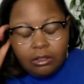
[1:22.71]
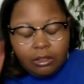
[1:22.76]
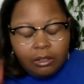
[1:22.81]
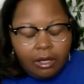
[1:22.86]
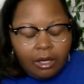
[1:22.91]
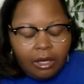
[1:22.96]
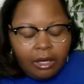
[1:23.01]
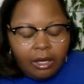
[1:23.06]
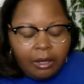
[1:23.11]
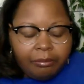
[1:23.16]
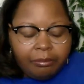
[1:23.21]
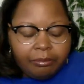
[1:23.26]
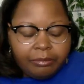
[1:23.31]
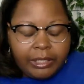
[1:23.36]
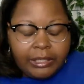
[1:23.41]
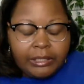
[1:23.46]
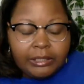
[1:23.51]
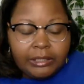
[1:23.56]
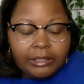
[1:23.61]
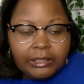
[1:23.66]

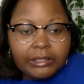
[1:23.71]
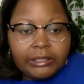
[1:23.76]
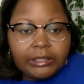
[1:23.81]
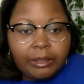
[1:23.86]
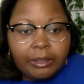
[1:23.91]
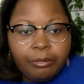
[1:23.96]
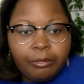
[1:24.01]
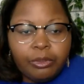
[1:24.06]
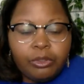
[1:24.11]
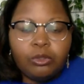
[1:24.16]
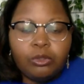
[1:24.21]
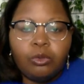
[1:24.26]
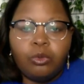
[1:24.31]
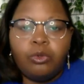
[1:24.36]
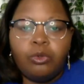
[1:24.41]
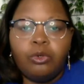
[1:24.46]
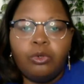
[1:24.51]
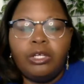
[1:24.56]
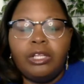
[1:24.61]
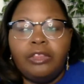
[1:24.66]
in December
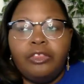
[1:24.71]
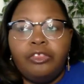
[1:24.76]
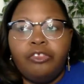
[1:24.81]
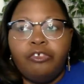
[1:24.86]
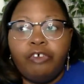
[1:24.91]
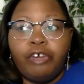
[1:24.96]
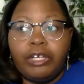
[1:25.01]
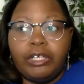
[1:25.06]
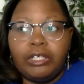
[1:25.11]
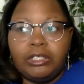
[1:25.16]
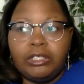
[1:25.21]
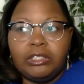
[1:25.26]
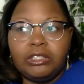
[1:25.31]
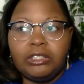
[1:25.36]
on Threads.